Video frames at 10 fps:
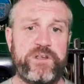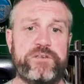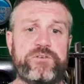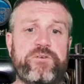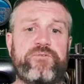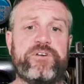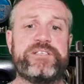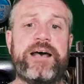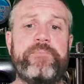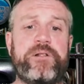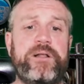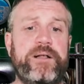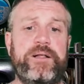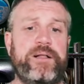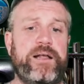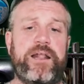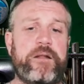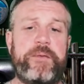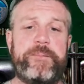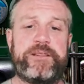So, for example, a lot of
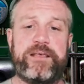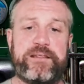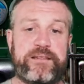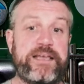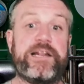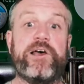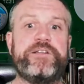people think that they'd like